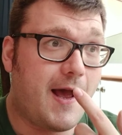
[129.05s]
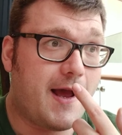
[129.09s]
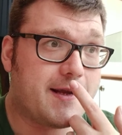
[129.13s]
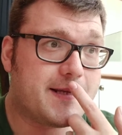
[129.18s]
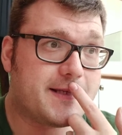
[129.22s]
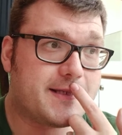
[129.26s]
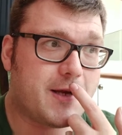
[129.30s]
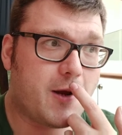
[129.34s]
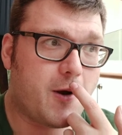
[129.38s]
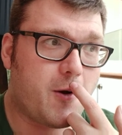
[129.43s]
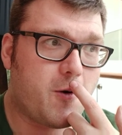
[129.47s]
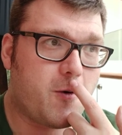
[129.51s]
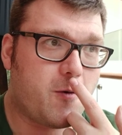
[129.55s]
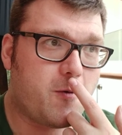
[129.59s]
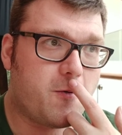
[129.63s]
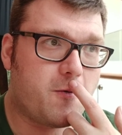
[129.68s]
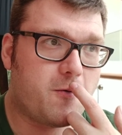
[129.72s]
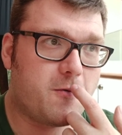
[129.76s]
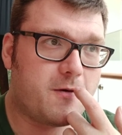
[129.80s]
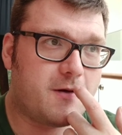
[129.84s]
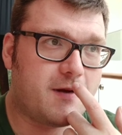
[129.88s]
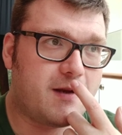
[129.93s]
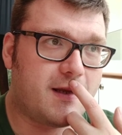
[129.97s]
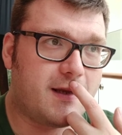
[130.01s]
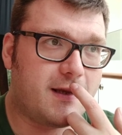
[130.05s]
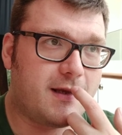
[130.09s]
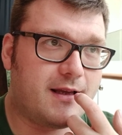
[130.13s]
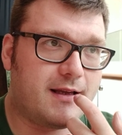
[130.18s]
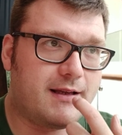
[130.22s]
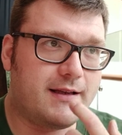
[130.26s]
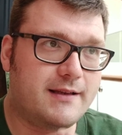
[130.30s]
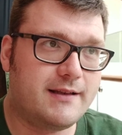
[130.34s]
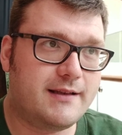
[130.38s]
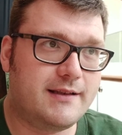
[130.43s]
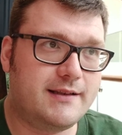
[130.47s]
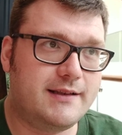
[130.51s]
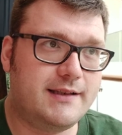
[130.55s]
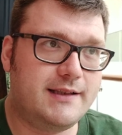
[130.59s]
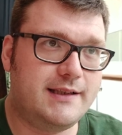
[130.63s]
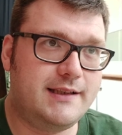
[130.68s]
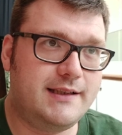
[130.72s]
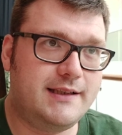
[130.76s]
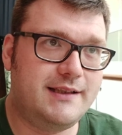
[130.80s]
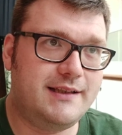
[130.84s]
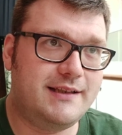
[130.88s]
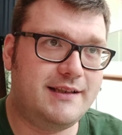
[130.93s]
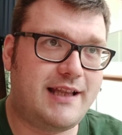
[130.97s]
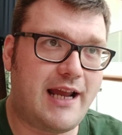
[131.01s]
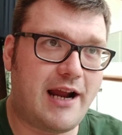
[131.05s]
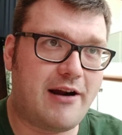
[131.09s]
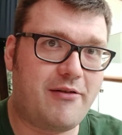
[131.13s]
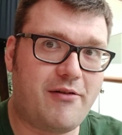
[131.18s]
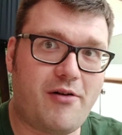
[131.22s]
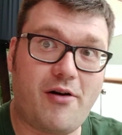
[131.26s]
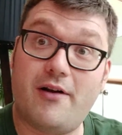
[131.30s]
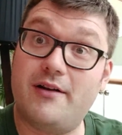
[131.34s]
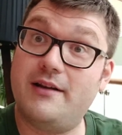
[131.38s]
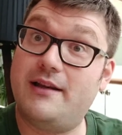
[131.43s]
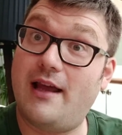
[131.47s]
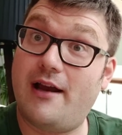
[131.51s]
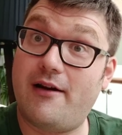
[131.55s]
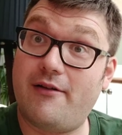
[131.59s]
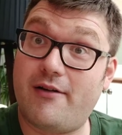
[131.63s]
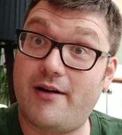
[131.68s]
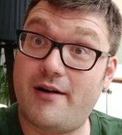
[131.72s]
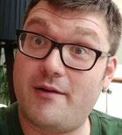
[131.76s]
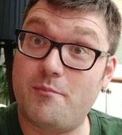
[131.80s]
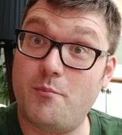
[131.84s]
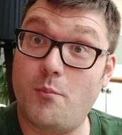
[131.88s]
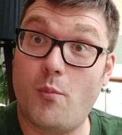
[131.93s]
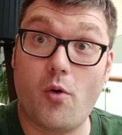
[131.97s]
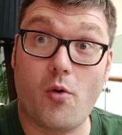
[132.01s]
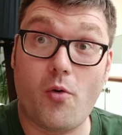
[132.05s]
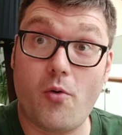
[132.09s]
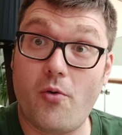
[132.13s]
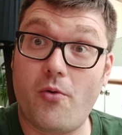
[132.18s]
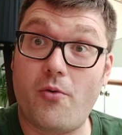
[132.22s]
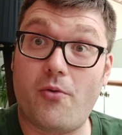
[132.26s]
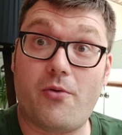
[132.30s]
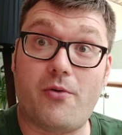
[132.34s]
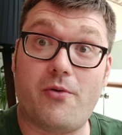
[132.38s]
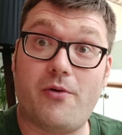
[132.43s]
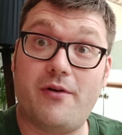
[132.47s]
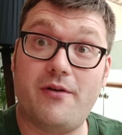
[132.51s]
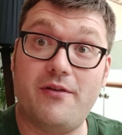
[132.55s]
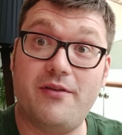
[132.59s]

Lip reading: So, there are more